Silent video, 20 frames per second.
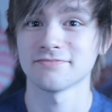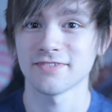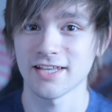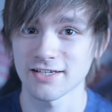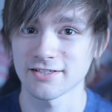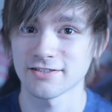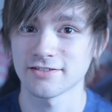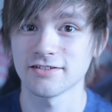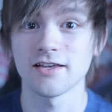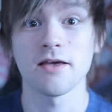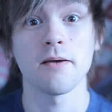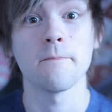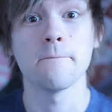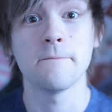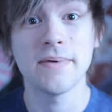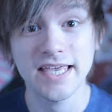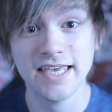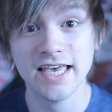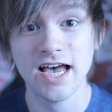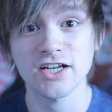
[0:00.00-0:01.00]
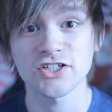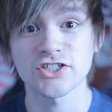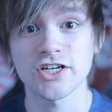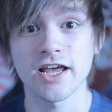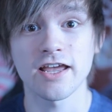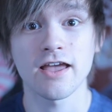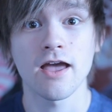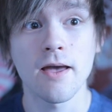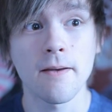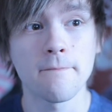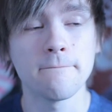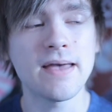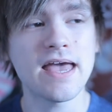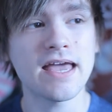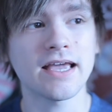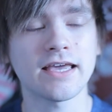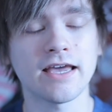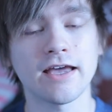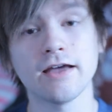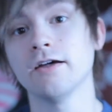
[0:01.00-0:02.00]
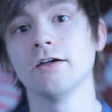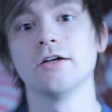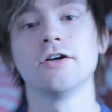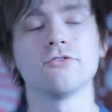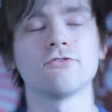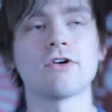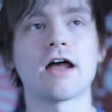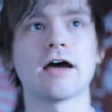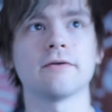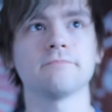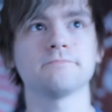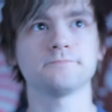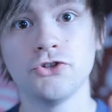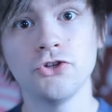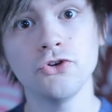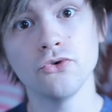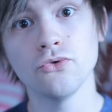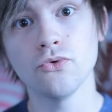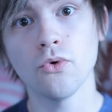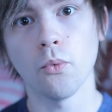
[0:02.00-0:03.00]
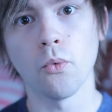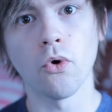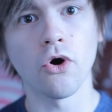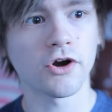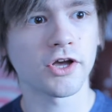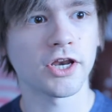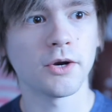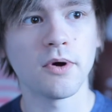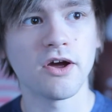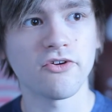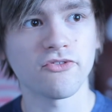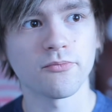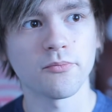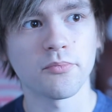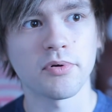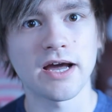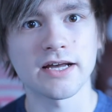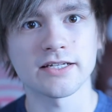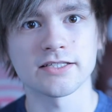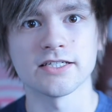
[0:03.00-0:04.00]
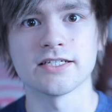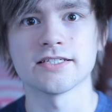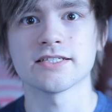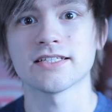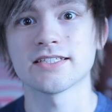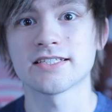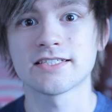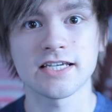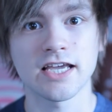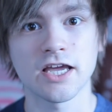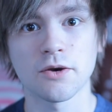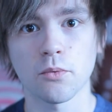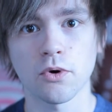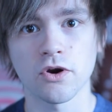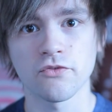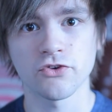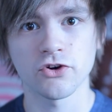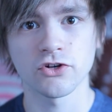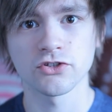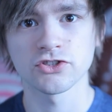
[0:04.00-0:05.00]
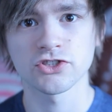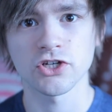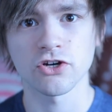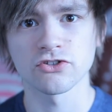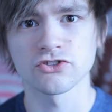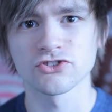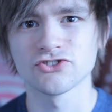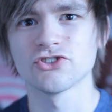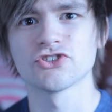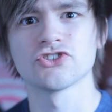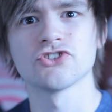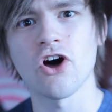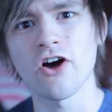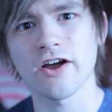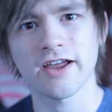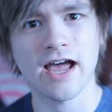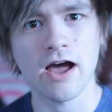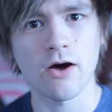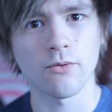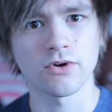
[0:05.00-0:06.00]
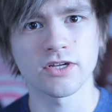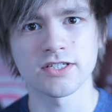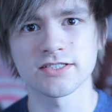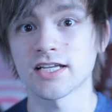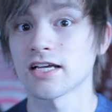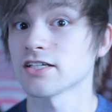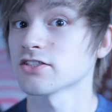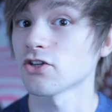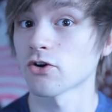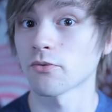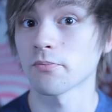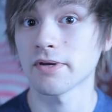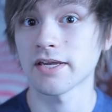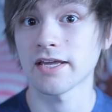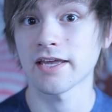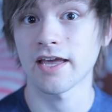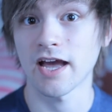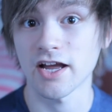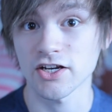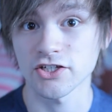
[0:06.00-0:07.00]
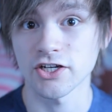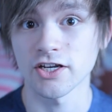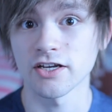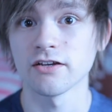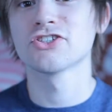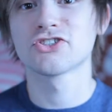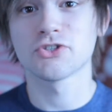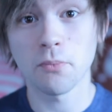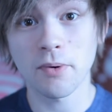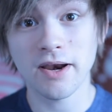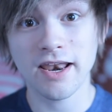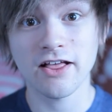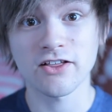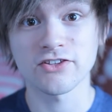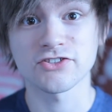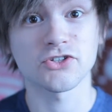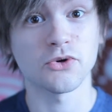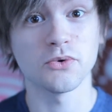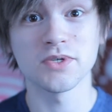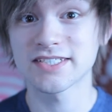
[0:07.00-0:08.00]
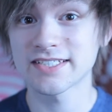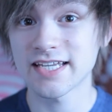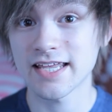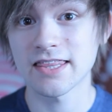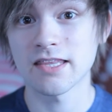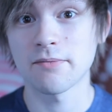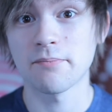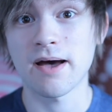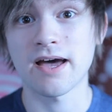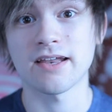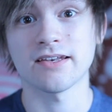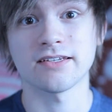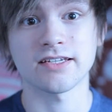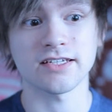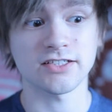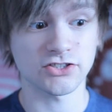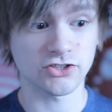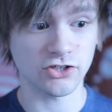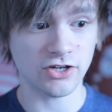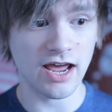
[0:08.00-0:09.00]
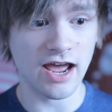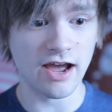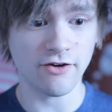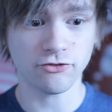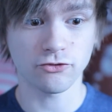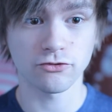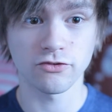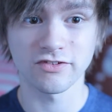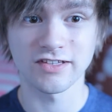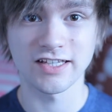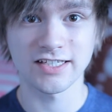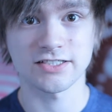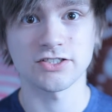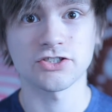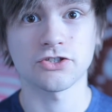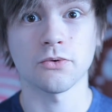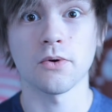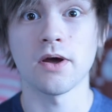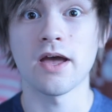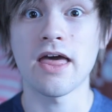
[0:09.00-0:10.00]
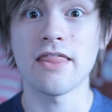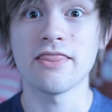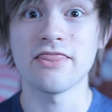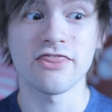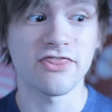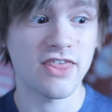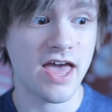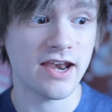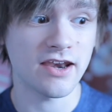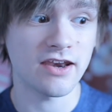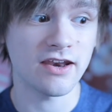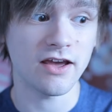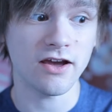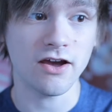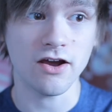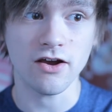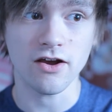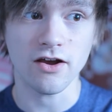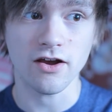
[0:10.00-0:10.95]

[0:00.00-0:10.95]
Yes. Be catchy. Make it. Right. You walking away from practice and singing one of your own songs does not count as that song being catchy. Someone else who isn't in the band is going to have to have listened to it and then